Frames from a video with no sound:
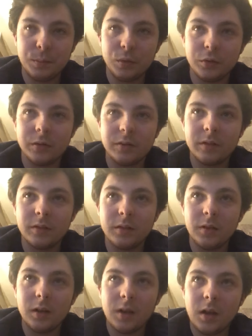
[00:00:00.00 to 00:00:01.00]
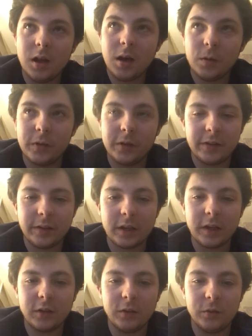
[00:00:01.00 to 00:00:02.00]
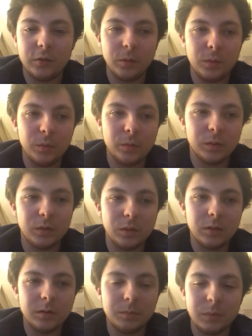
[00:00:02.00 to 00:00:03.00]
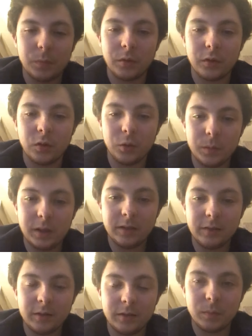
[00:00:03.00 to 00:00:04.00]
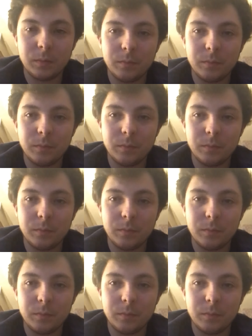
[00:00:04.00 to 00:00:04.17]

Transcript: Plus, I want to say thank you to my brother Lewis,